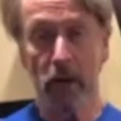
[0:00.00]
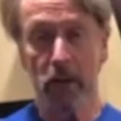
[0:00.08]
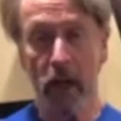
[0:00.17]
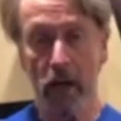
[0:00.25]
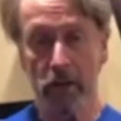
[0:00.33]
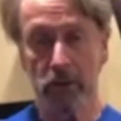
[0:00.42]

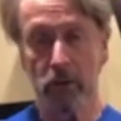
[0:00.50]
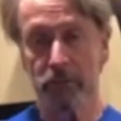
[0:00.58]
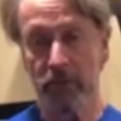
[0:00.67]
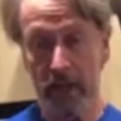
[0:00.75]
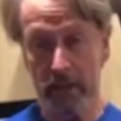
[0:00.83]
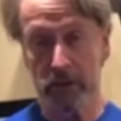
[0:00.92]

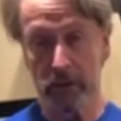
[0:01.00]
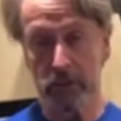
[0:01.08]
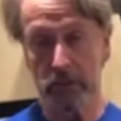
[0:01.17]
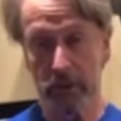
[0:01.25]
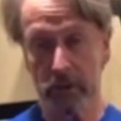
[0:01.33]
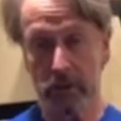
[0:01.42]
cardiovascular
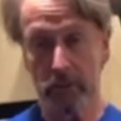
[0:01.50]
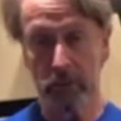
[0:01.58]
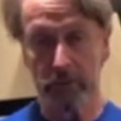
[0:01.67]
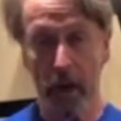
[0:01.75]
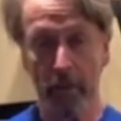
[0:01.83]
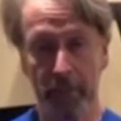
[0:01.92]
systems
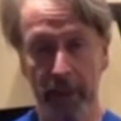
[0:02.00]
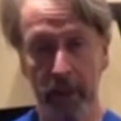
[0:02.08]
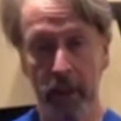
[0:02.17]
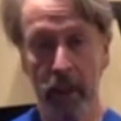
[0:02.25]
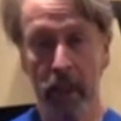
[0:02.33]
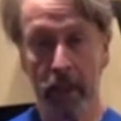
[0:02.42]

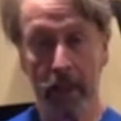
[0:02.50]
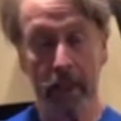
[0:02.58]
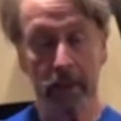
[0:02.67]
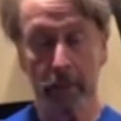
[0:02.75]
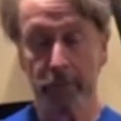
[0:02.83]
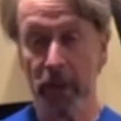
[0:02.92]
pumping
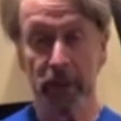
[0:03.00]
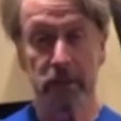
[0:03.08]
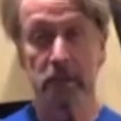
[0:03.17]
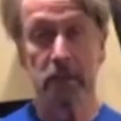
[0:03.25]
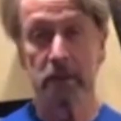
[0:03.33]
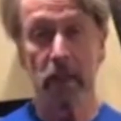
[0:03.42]
like the
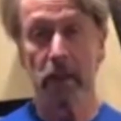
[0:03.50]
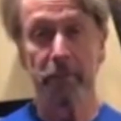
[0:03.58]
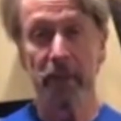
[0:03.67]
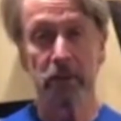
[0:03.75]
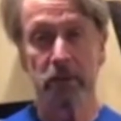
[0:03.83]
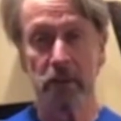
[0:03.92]
pistons on a
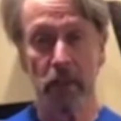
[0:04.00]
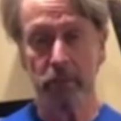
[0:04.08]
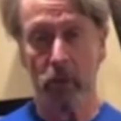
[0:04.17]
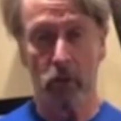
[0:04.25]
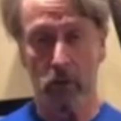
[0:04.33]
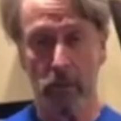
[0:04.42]
big steam
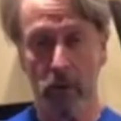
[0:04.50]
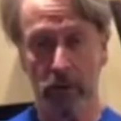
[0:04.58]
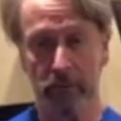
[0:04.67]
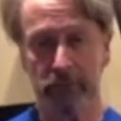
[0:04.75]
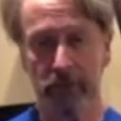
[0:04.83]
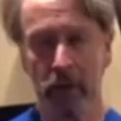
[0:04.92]

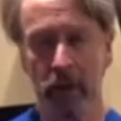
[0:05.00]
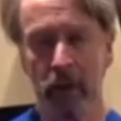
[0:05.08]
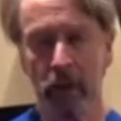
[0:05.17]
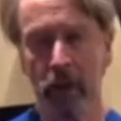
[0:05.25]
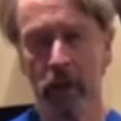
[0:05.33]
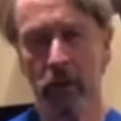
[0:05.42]
locomotive.
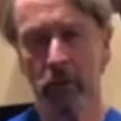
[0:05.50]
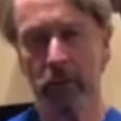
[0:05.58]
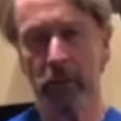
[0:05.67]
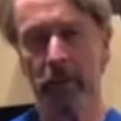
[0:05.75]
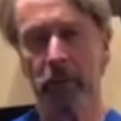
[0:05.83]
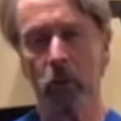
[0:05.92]

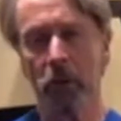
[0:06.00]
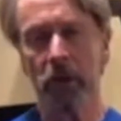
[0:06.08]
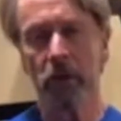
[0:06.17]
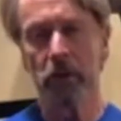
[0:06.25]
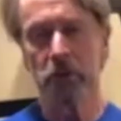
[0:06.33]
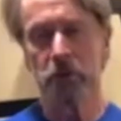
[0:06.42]
Remember, we're
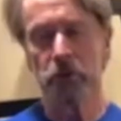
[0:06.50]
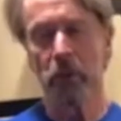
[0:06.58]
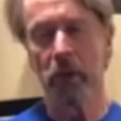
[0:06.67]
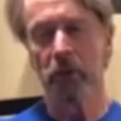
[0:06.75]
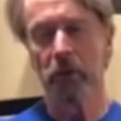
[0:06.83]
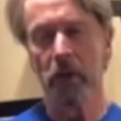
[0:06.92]
here to
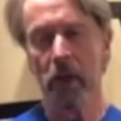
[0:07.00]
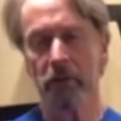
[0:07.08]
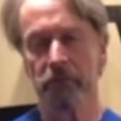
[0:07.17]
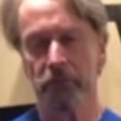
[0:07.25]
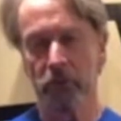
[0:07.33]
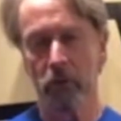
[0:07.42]
strengthen
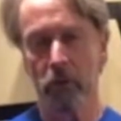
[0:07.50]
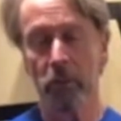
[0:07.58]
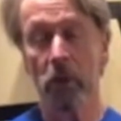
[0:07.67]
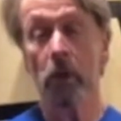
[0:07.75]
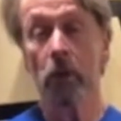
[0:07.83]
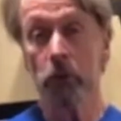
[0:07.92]
and firm
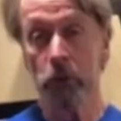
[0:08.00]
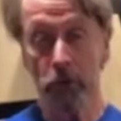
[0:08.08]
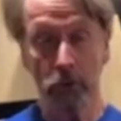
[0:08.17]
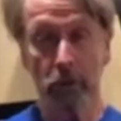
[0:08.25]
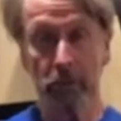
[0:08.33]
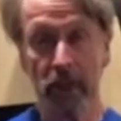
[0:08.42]

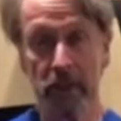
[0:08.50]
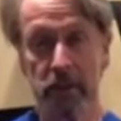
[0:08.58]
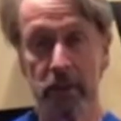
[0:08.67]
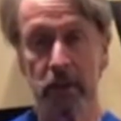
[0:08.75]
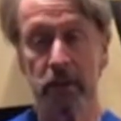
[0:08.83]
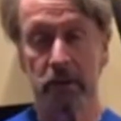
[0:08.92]
your
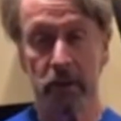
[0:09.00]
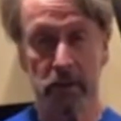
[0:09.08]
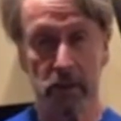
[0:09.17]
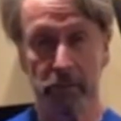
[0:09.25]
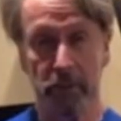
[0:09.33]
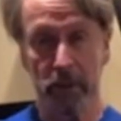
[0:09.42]
amazing
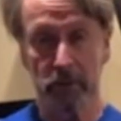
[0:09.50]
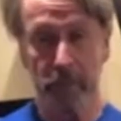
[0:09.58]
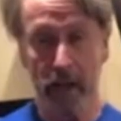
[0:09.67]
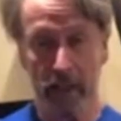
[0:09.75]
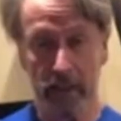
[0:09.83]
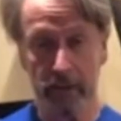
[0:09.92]
60-plus
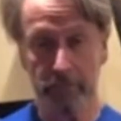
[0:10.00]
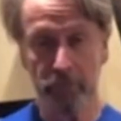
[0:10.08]
body.